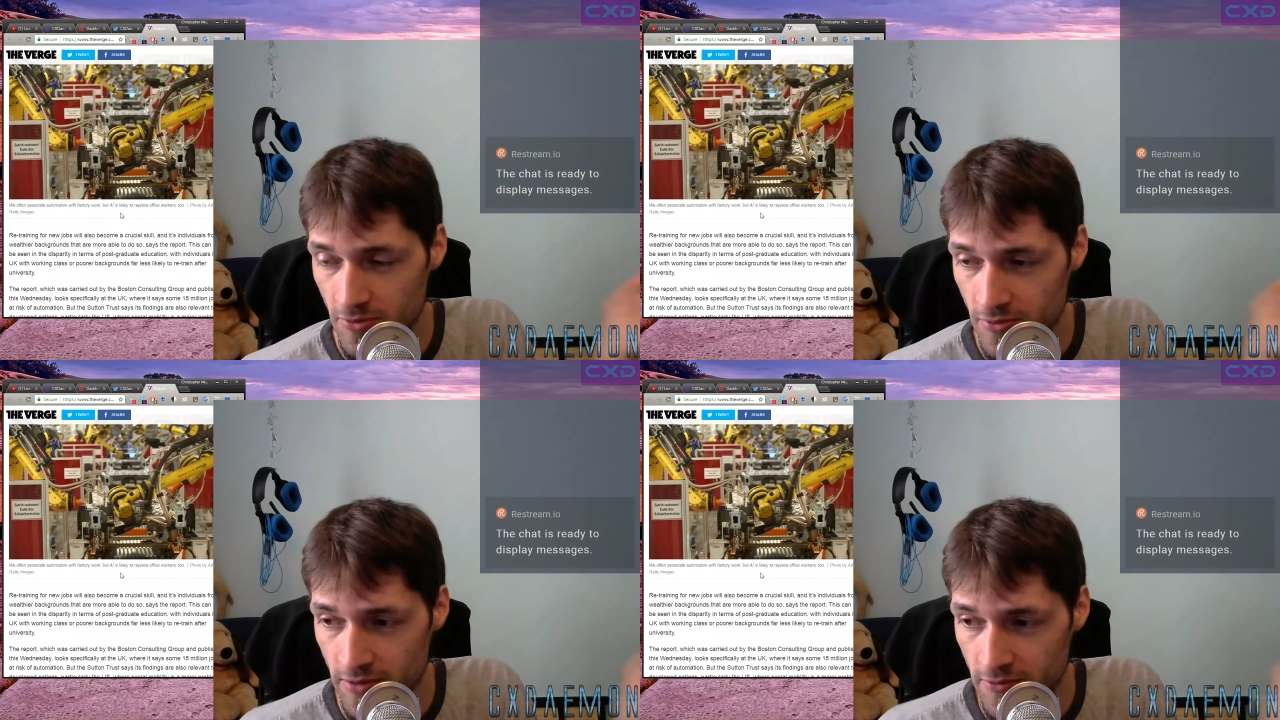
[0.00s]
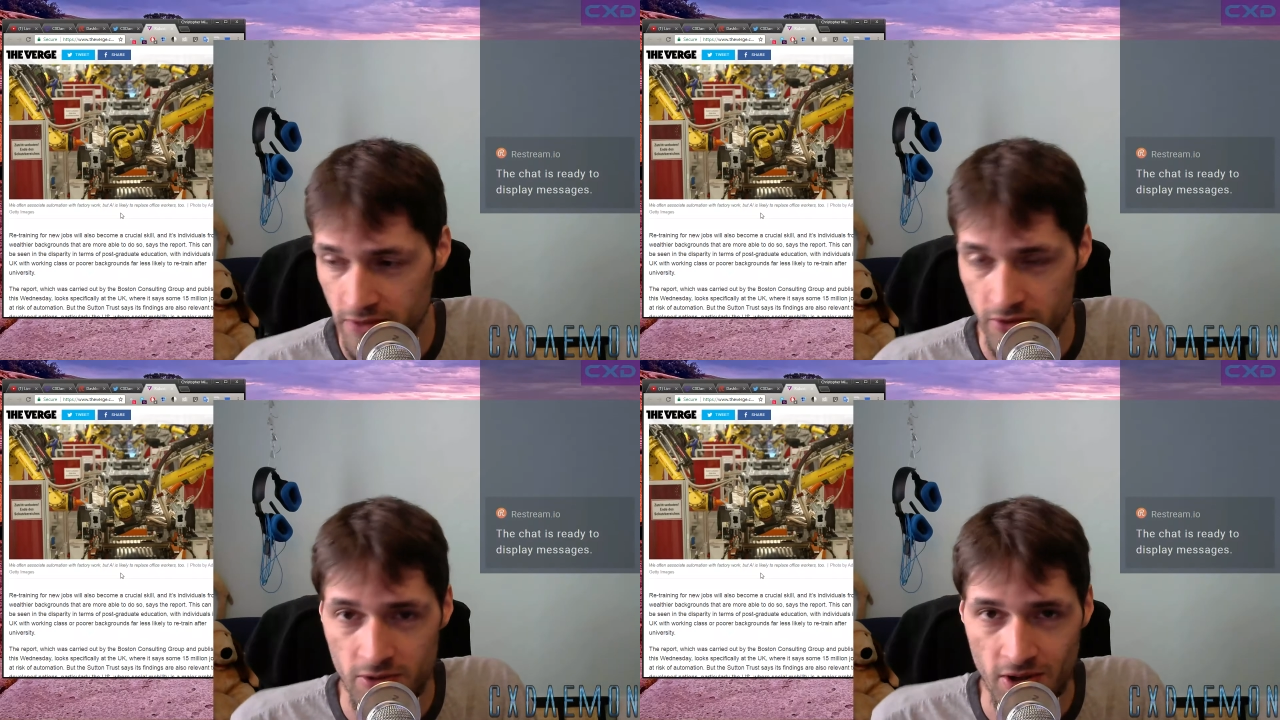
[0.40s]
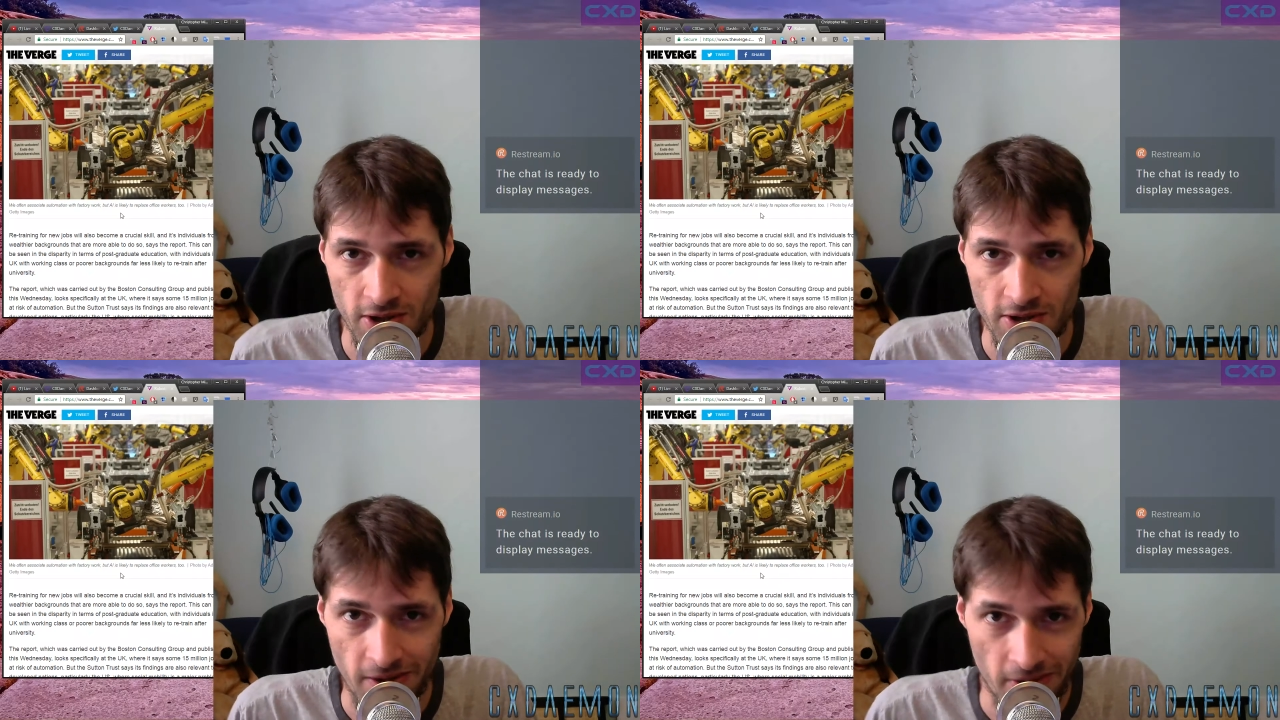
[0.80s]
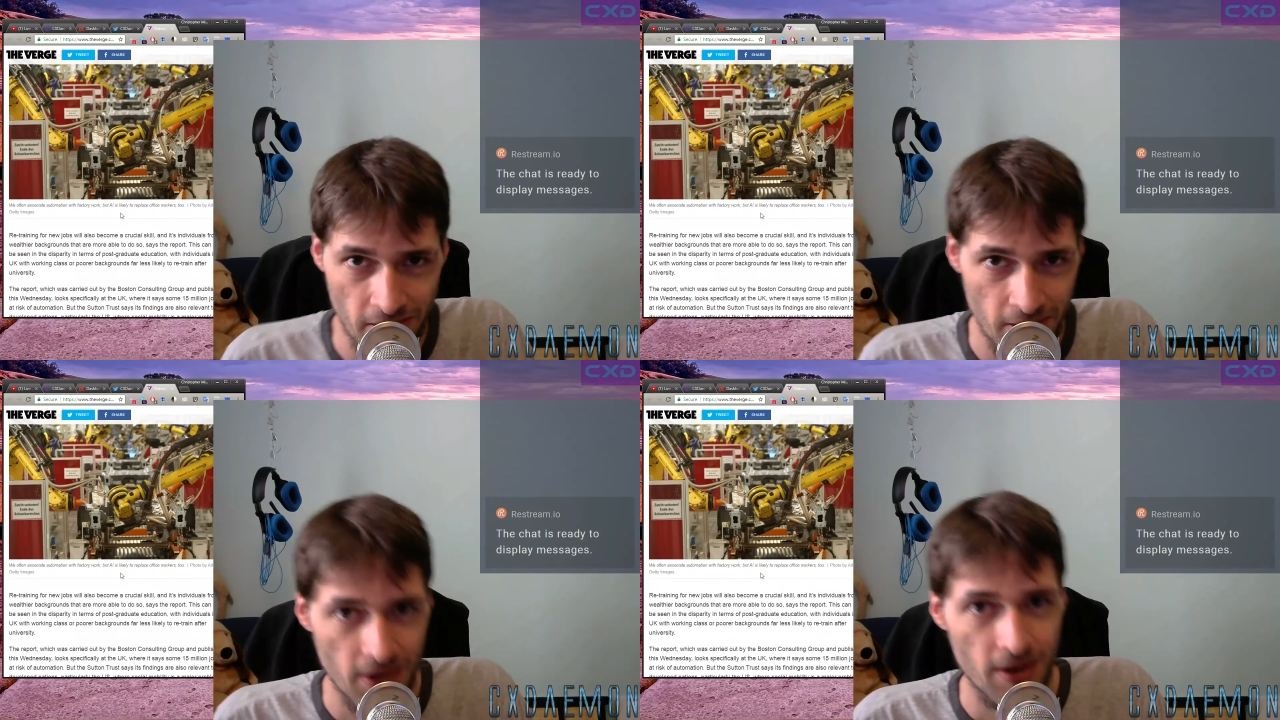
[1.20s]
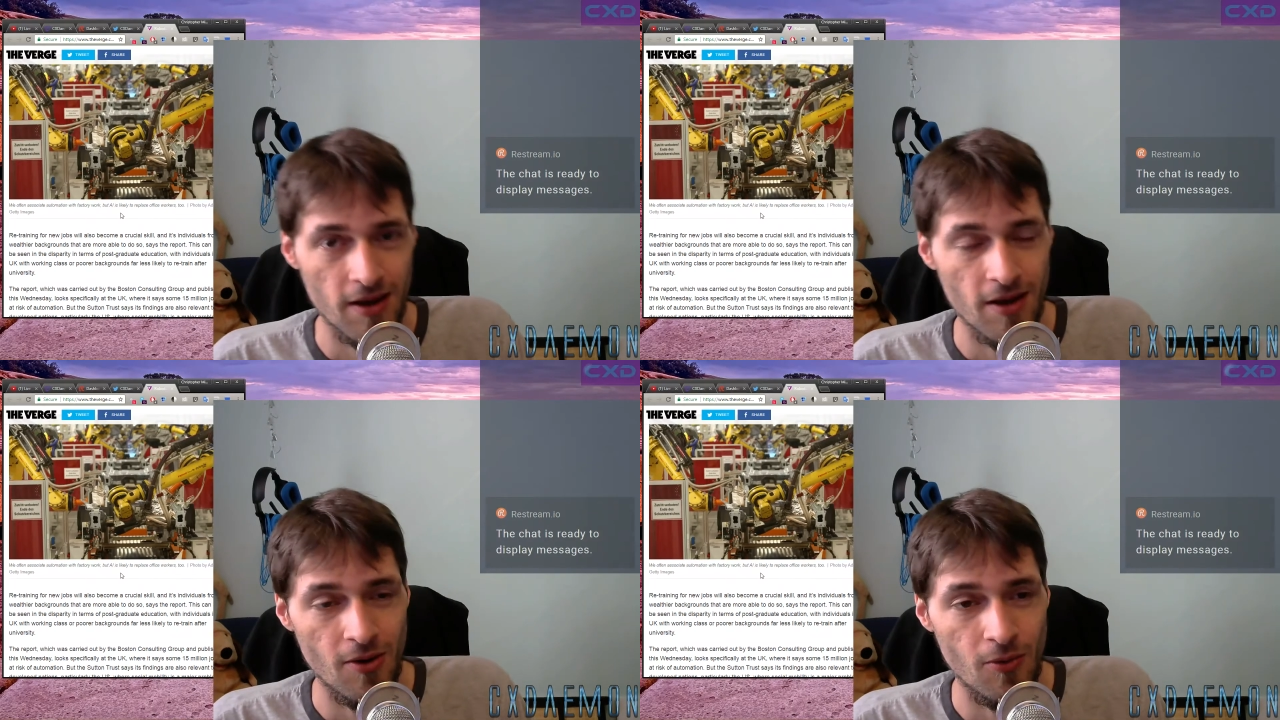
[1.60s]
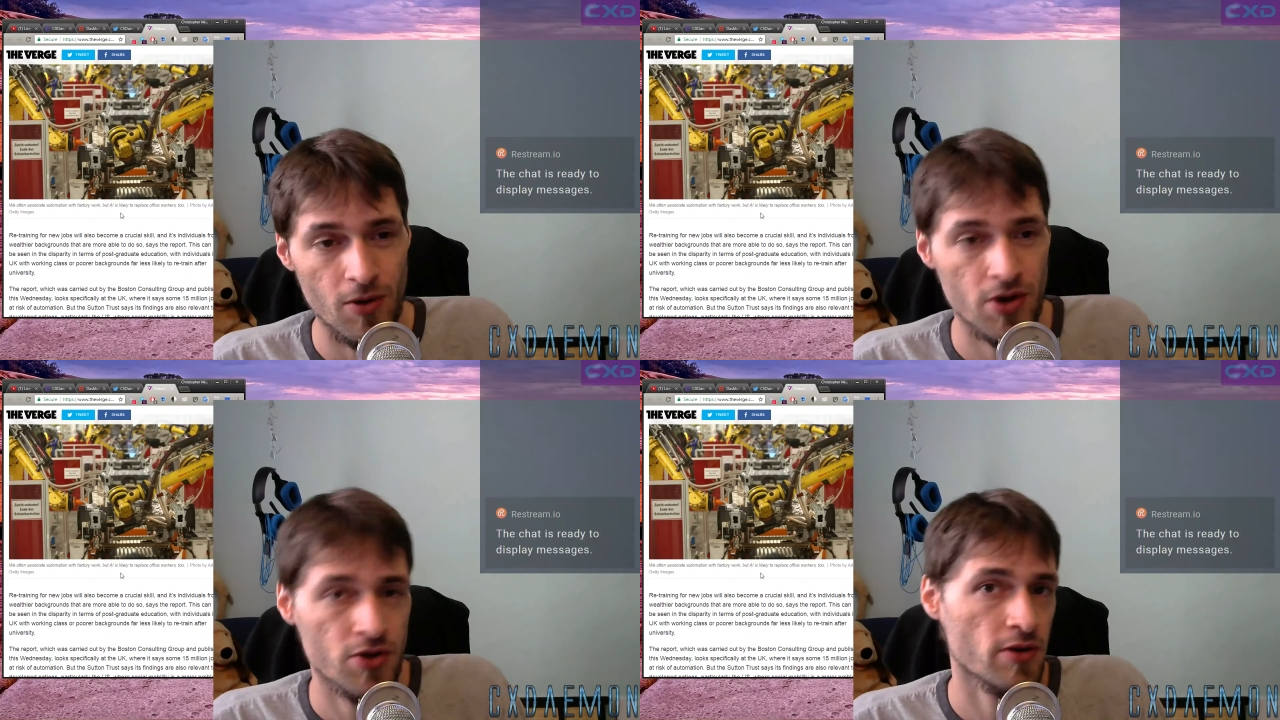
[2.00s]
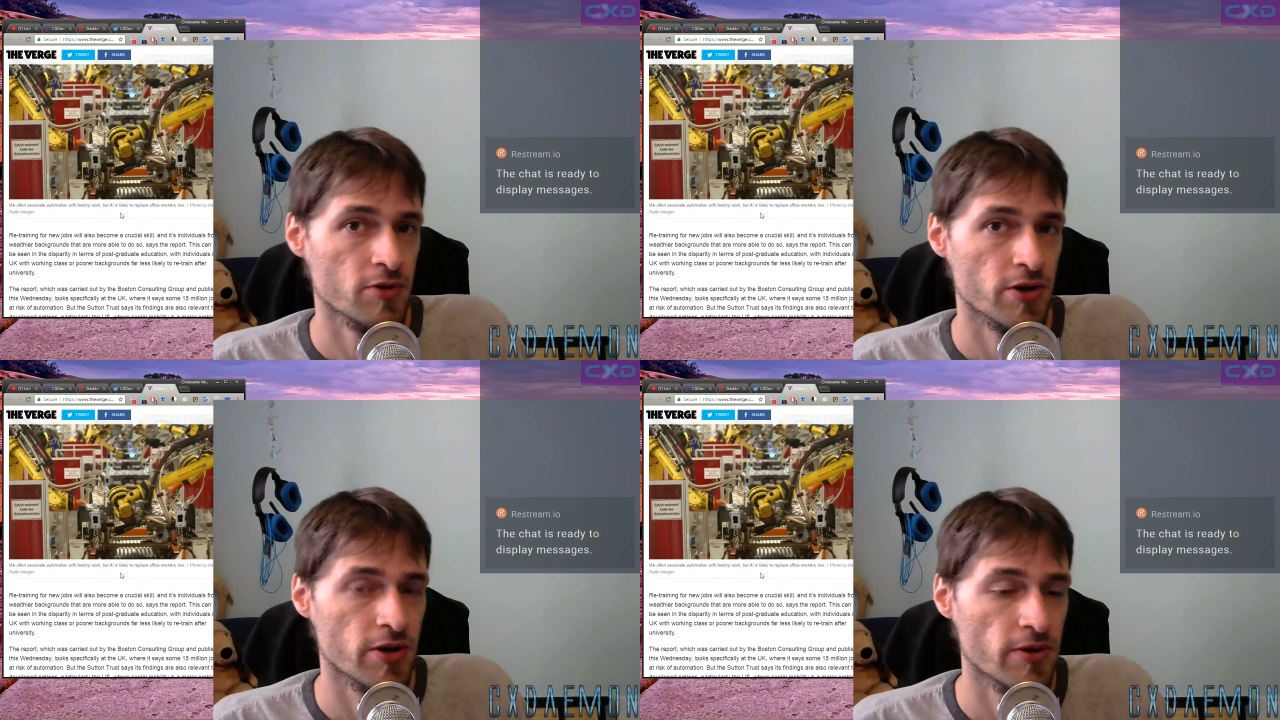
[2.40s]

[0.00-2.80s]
whatever you want to call it, while you're at work.